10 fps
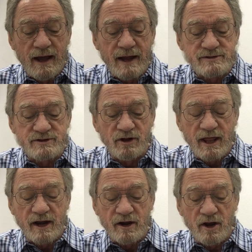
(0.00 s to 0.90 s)
I still
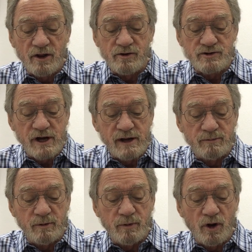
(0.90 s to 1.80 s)
had another
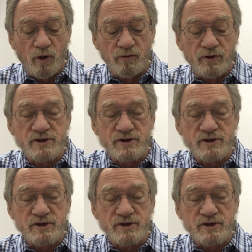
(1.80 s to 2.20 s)
dream, and behold,